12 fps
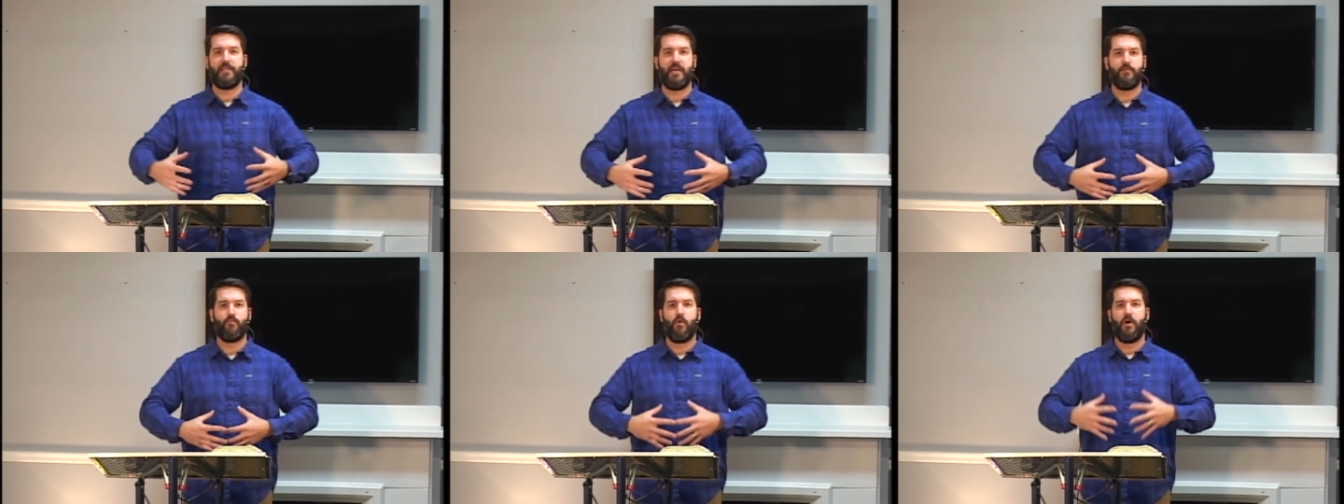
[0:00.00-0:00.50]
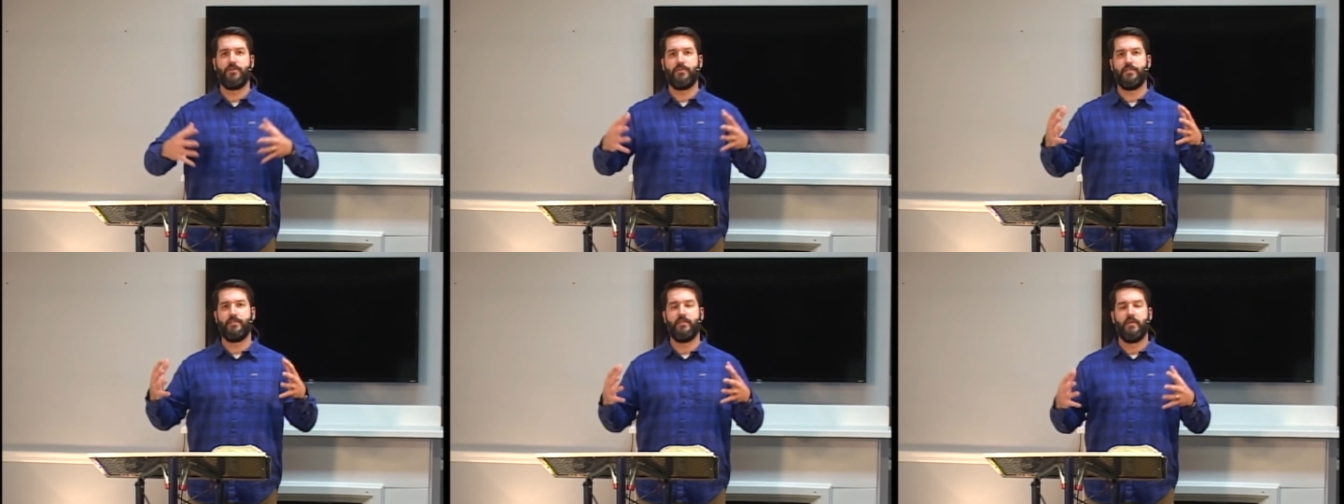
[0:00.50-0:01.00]
They had wandered
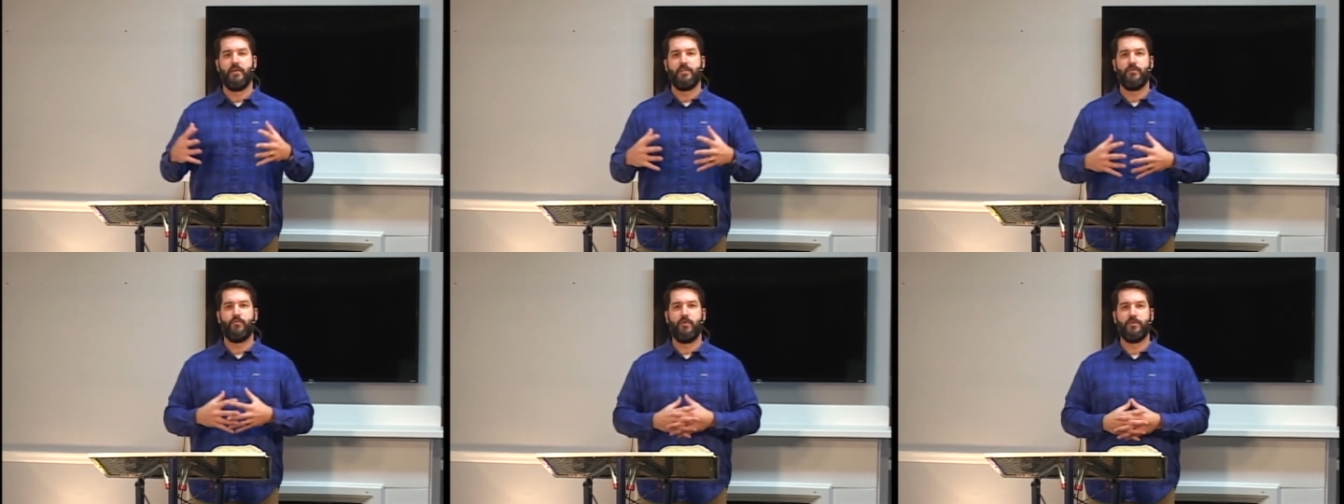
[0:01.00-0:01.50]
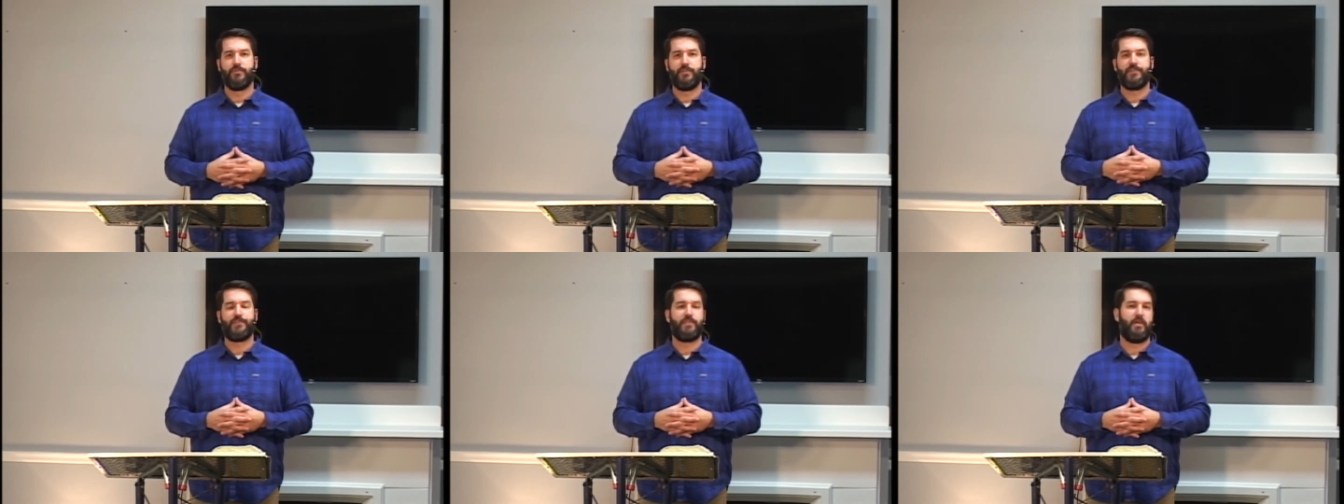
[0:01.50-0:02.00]
in the
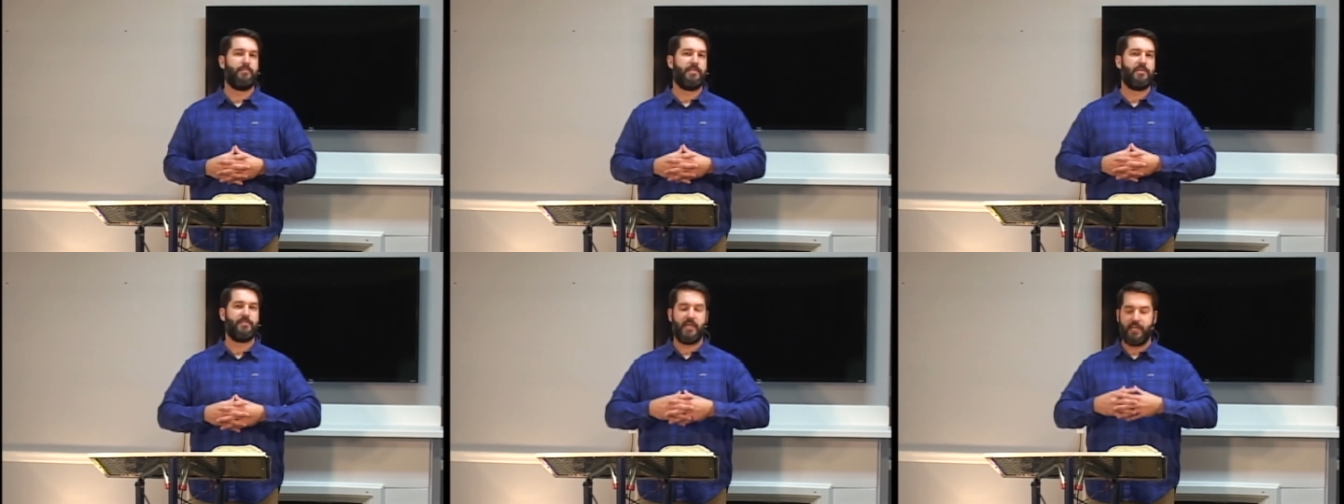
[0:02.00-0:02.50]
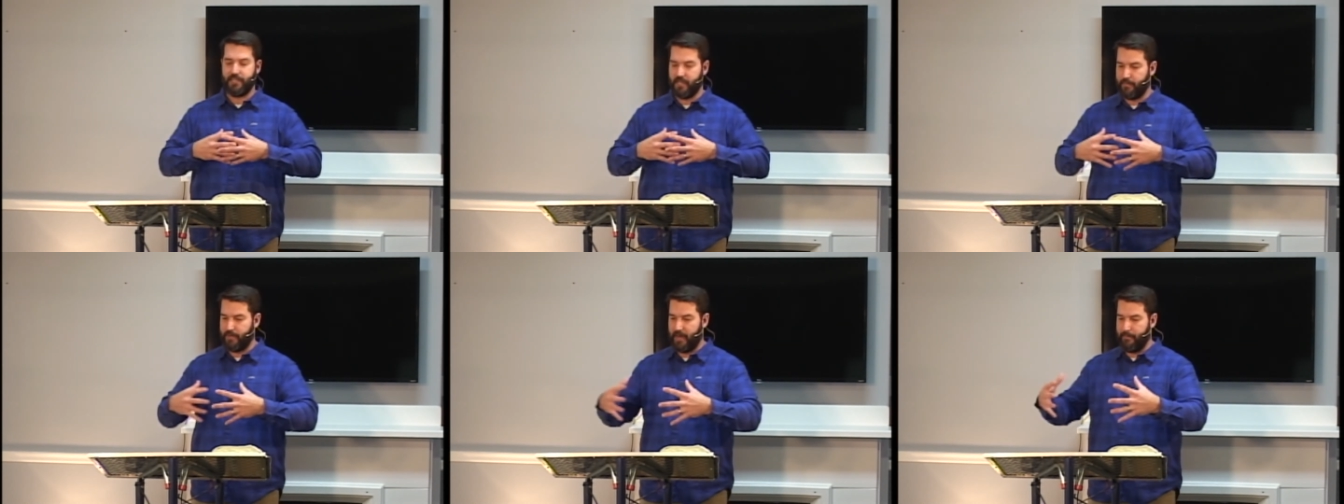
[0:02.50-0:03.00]
wilderness some, and there they ended
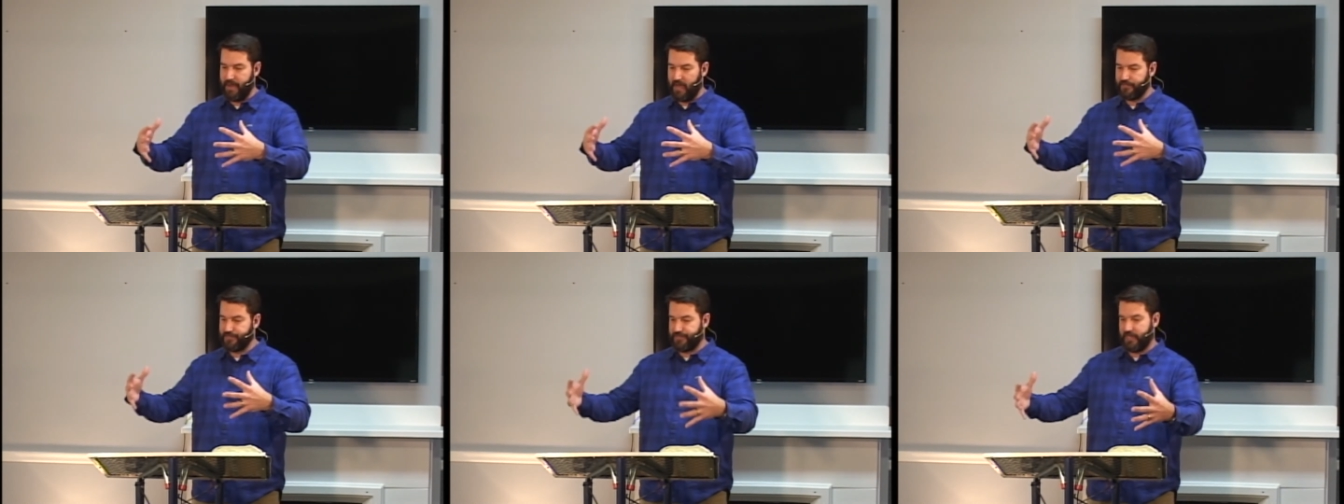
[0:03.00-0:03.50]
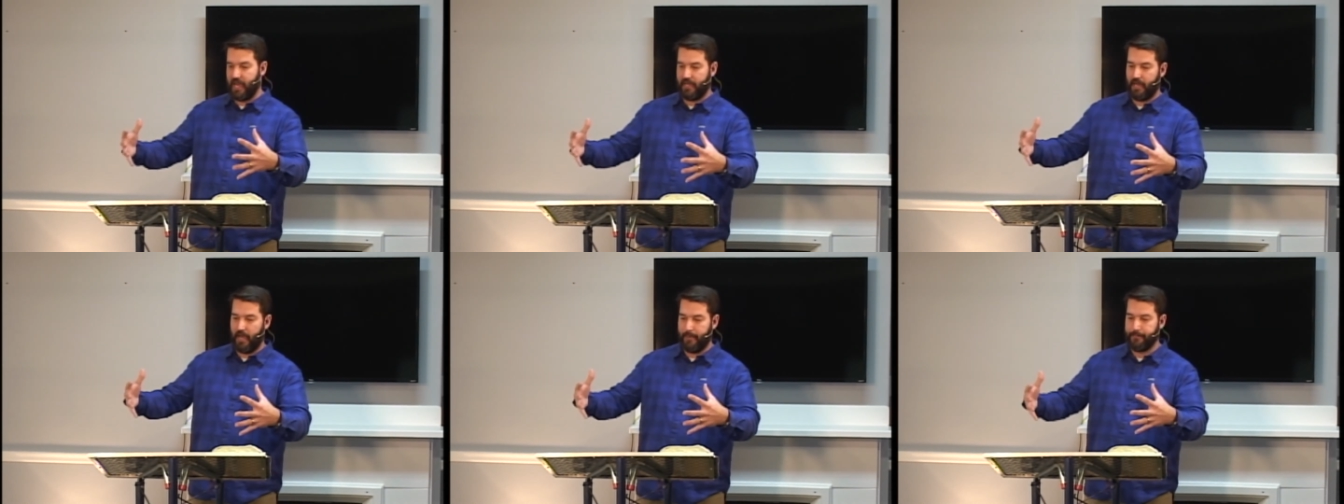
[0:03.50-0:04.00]
up at Mount
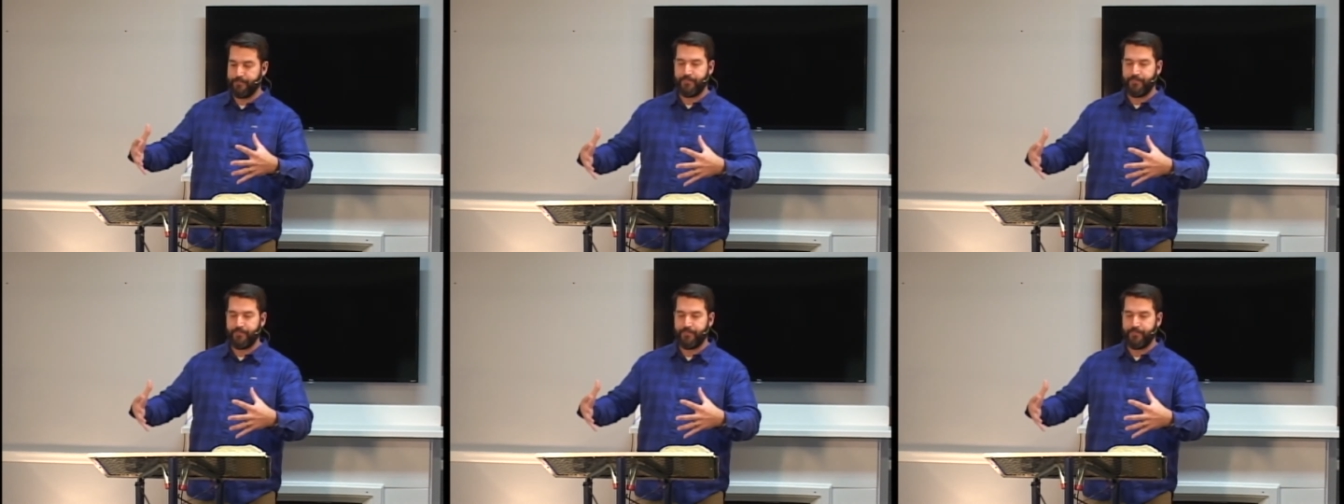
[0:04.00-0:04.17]
Sinai,